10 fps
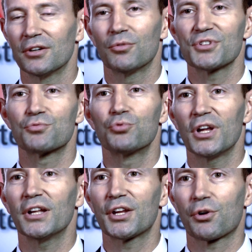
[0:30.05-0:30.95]
what's
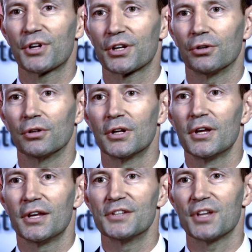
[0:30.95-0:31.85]
really critical
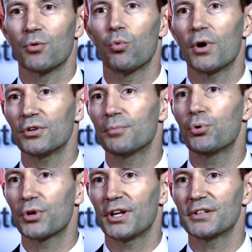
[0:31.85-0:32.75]
is that what you're
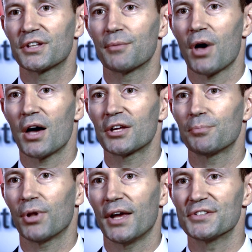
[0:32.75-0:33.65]
putting into the
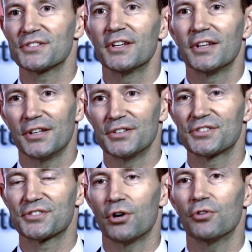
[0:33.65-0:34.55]
marketplace is
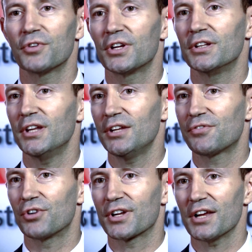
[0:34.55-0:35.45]
solving a
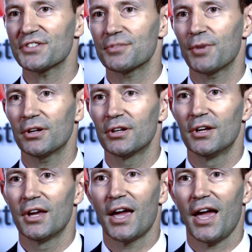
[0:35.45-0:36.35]
need for a customer,
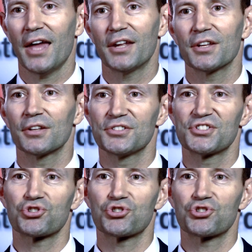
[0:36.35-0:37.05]
and it's